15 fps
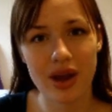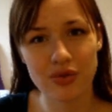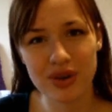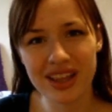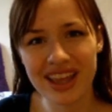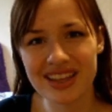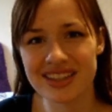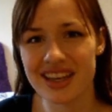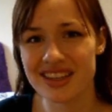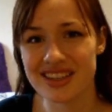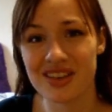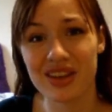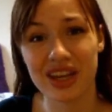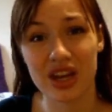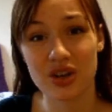Now I realize
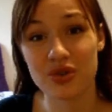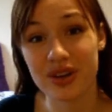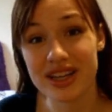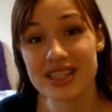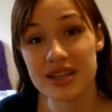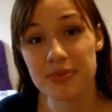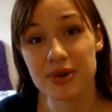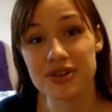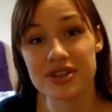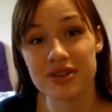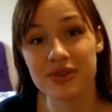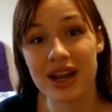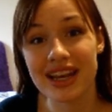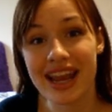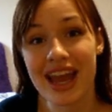I sound like a crazy
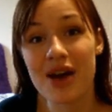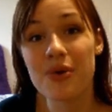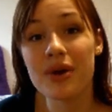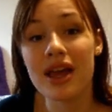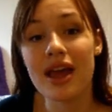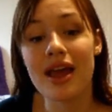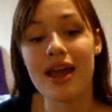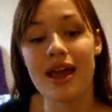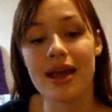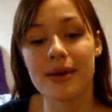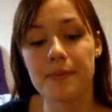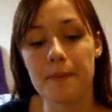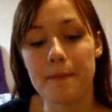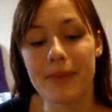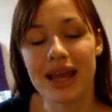person right now,
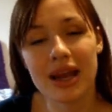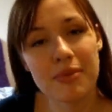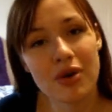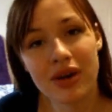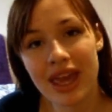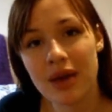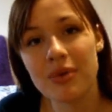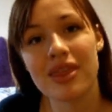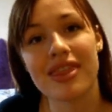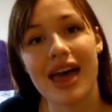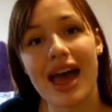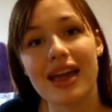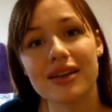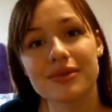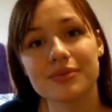and I'm okay
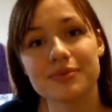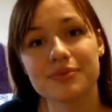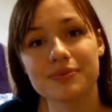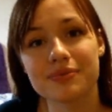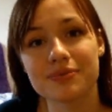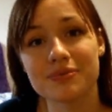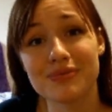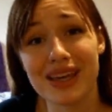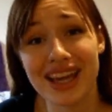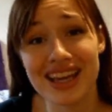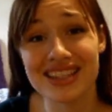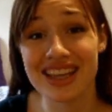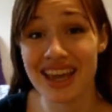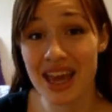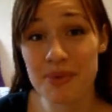with that.
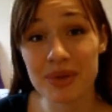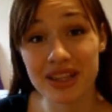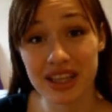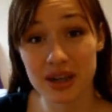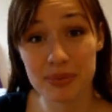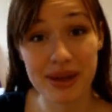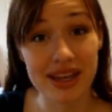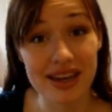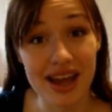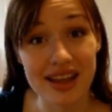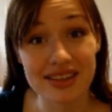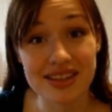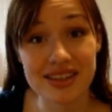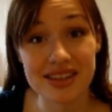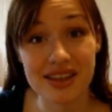Because I am a little
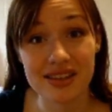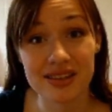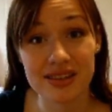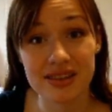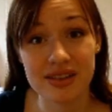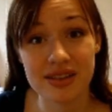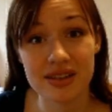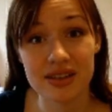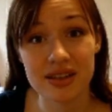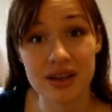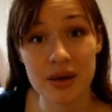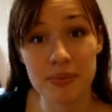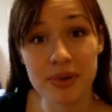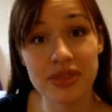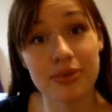bit nuts.
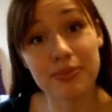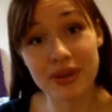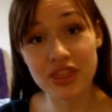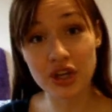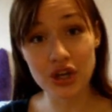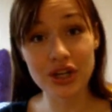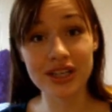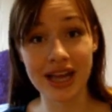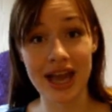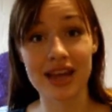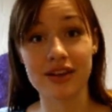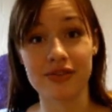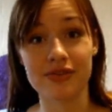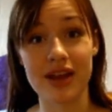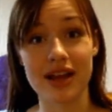But the
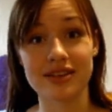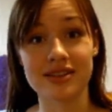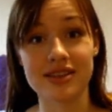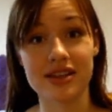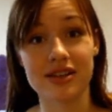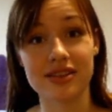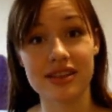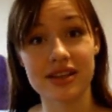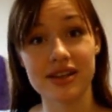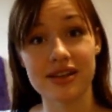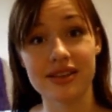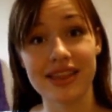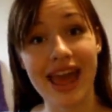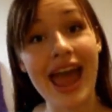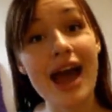good kind of nuts.
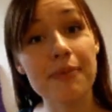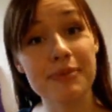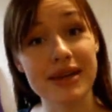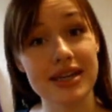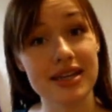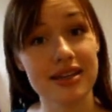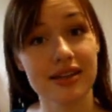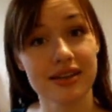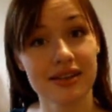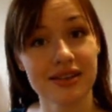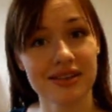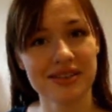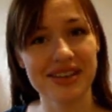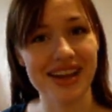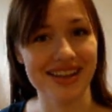The happy
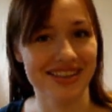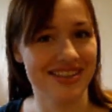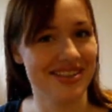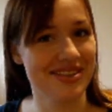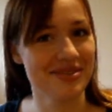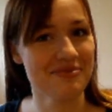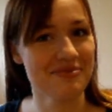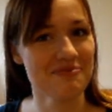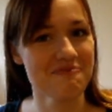nuts.